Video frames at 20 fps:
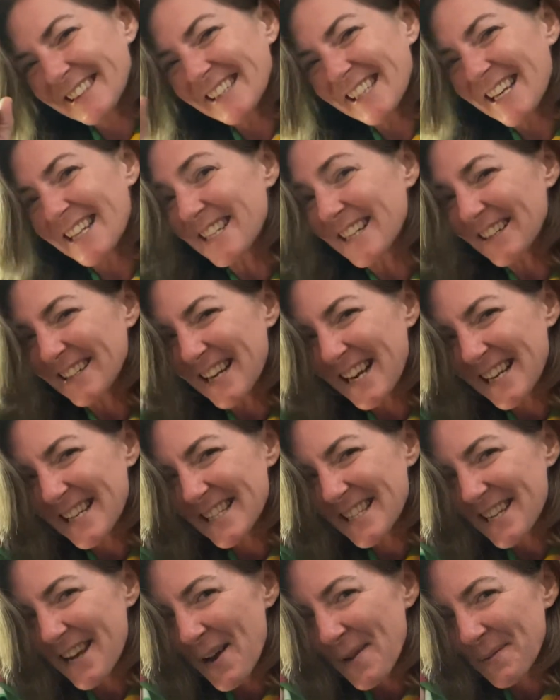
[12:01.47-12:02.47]
Until
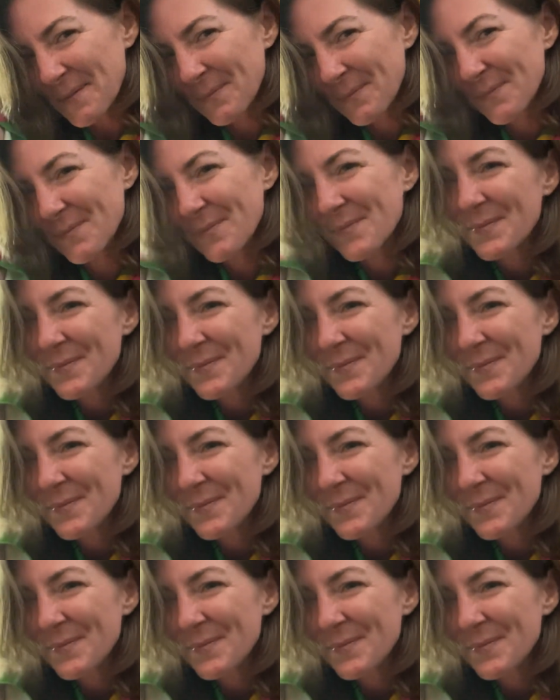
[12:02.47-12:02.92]
next time.